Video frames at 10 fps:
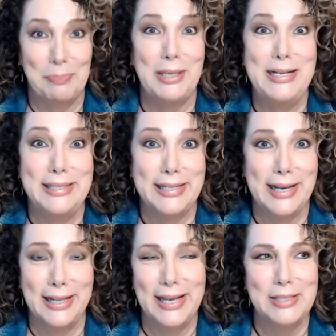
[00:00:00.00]
Please
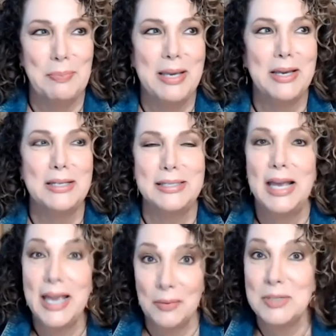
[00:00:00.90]
tell us, because
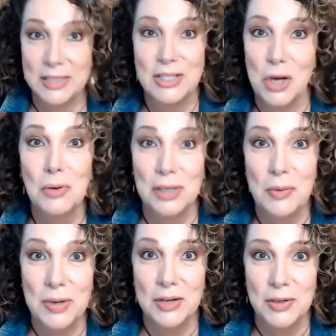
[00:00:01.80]
it was totally
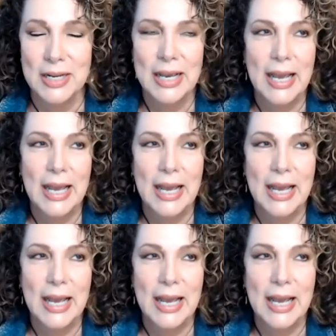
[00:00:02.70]
weird.